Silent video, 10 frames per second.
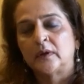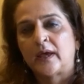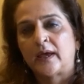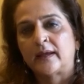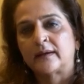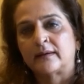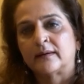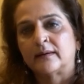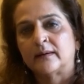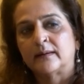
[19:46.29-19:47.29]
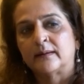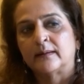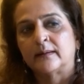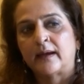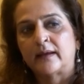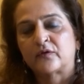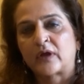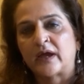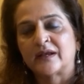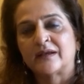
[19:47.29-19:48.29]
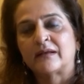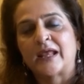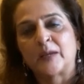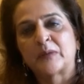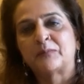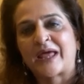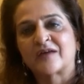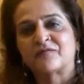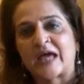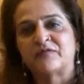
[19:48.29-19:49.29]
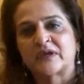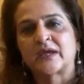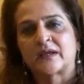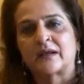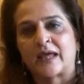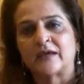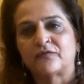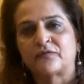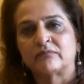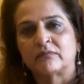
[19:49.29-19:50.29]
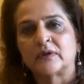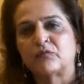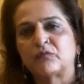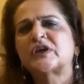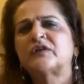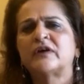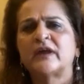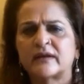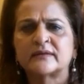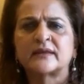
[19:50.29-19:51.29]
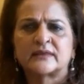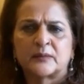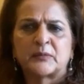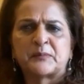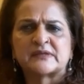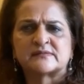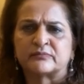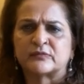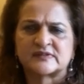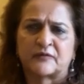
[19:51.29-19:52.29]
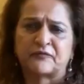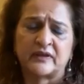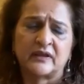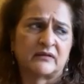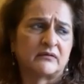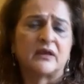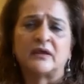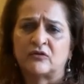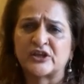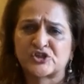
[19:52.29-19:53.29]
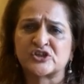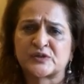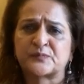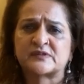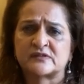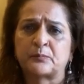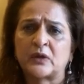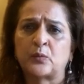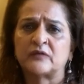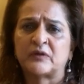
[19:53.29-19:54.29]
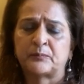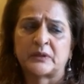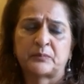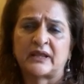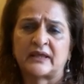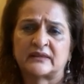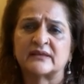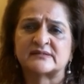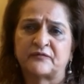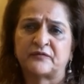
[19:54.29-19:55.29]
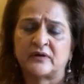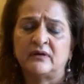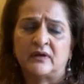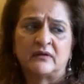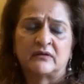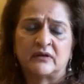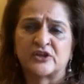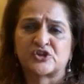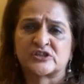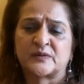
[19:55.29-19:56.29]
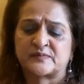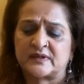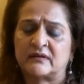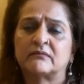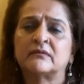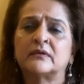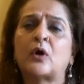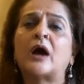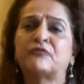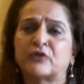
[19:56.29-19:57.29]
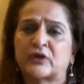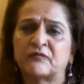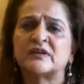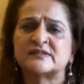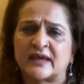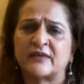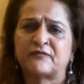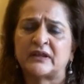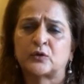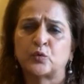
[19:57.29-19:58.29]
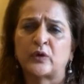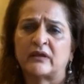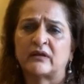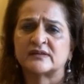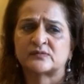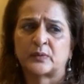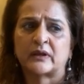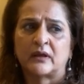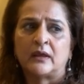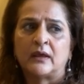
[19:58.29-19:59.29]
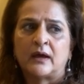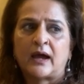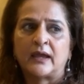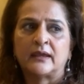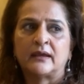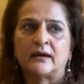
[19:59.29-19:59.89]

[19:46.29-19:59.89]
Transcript: and try and help them navigate life in whichever area that they may be suffering. And relationships is a big one where people, I think, suffer. Relationships and, you know, unforgiveness, I feel, are two areas where I